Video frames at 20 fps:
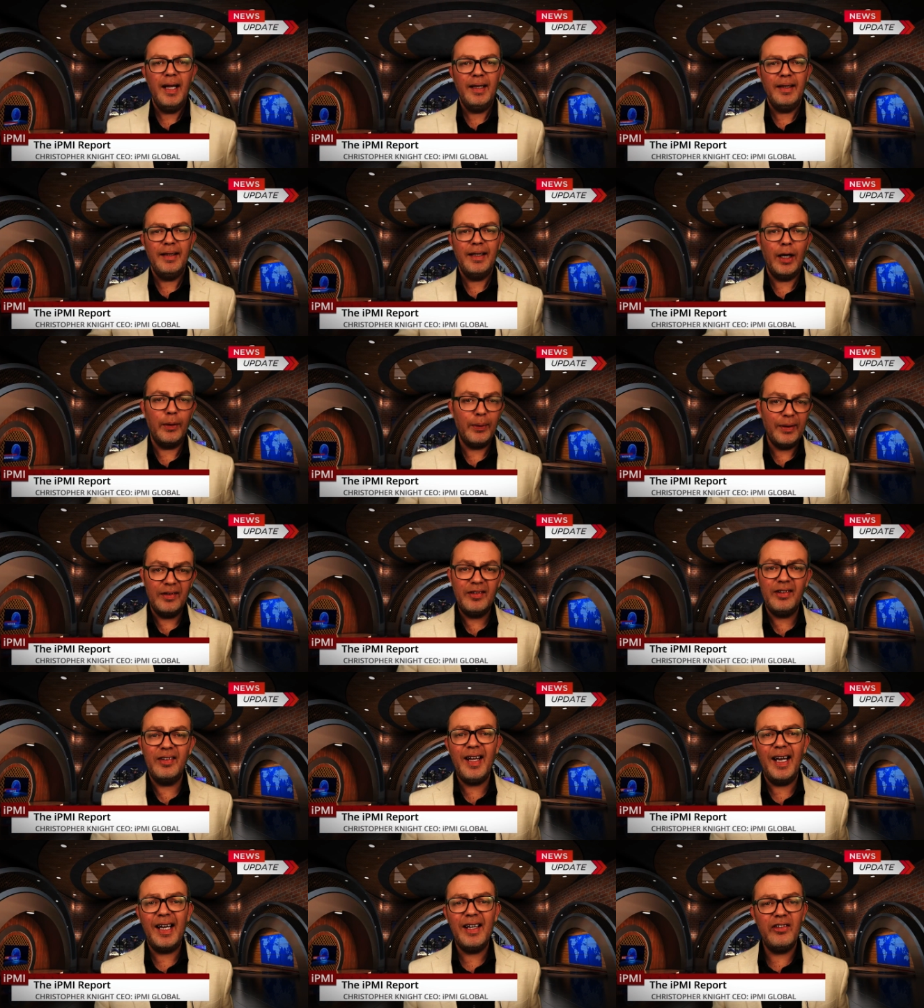Now, in
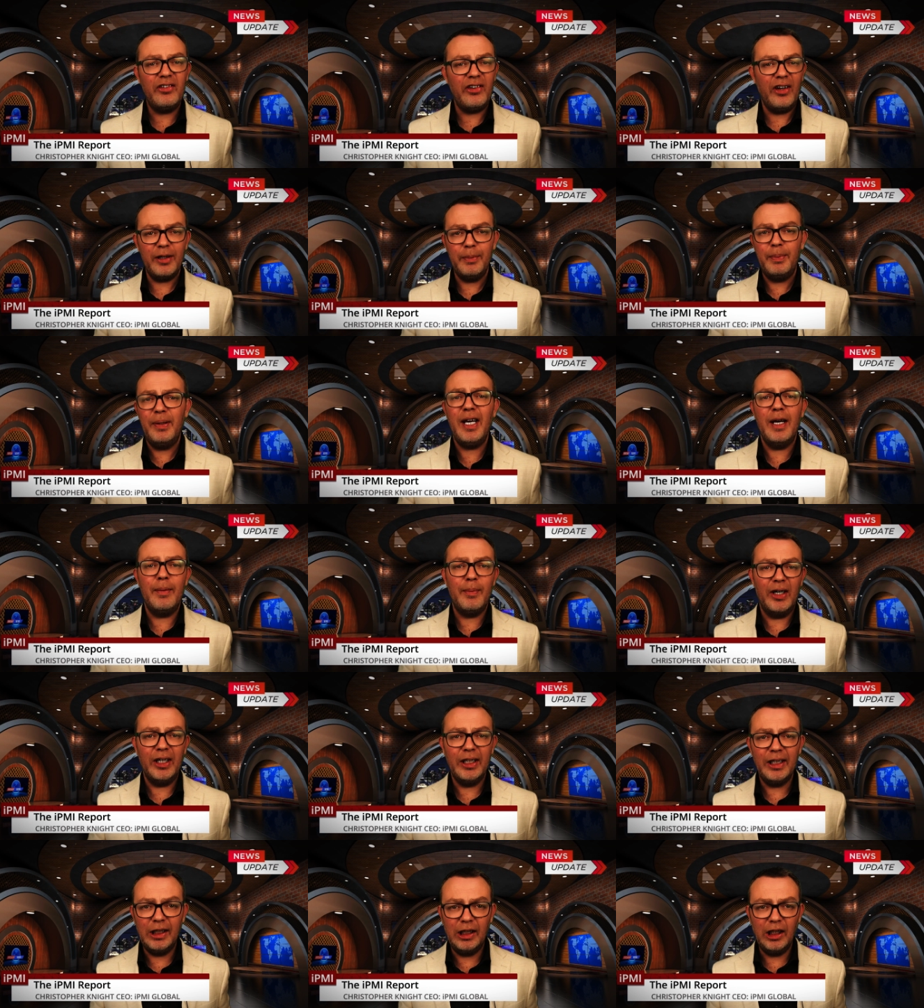today's
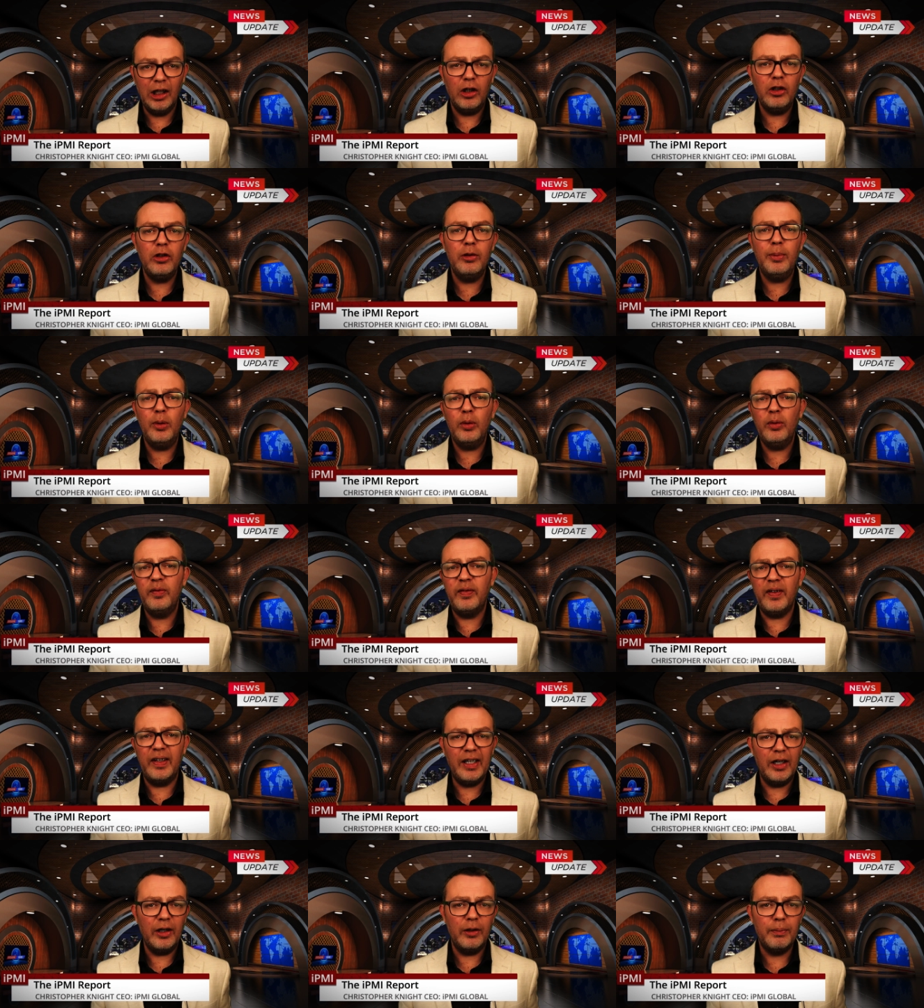iPMI Global
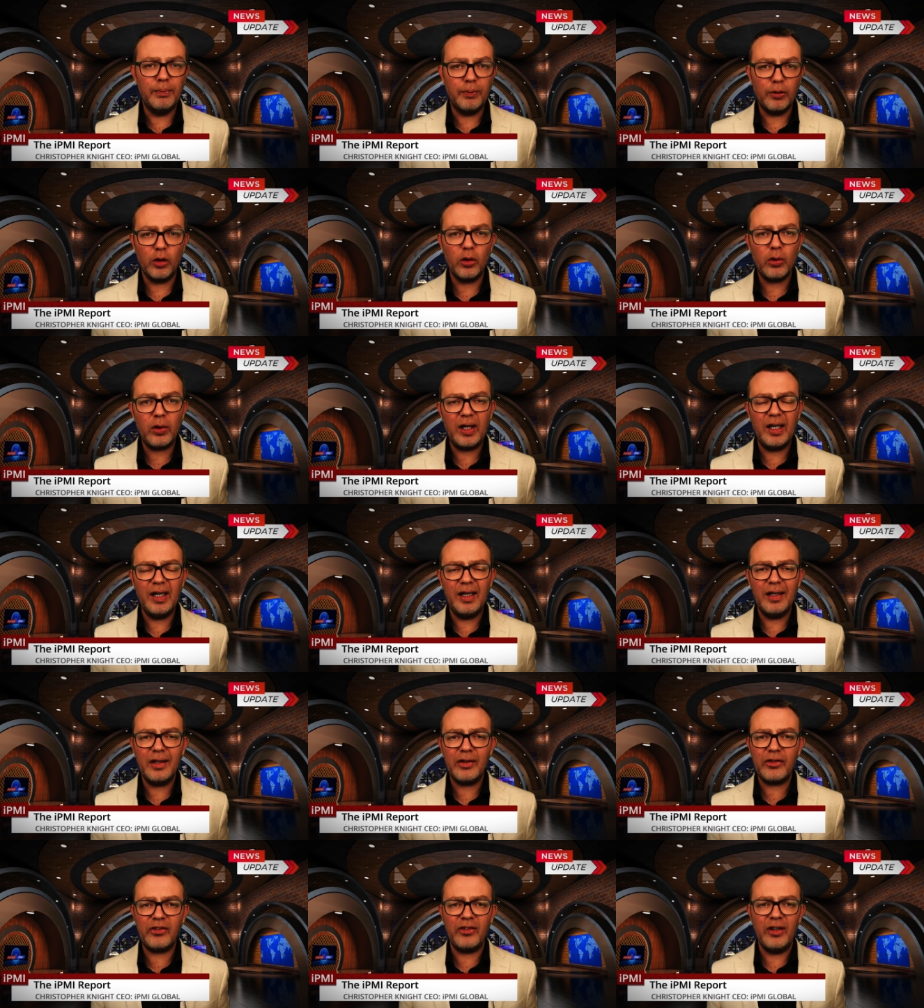video
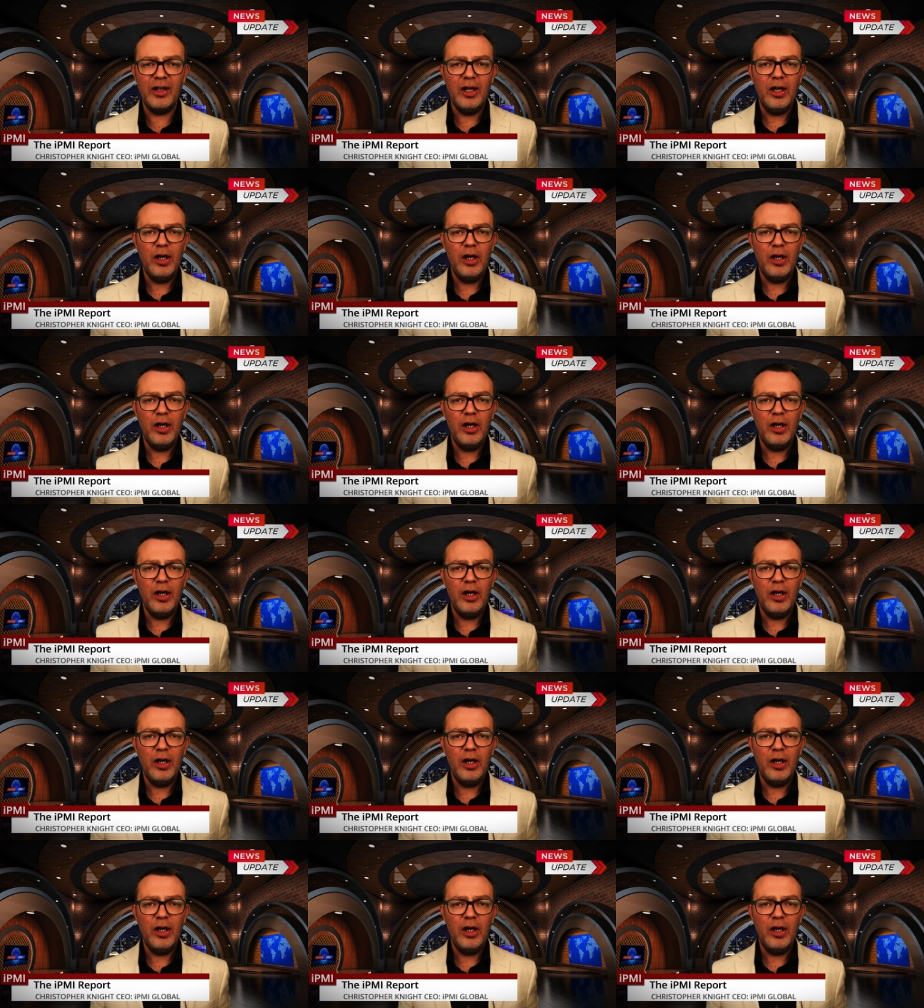broadcast,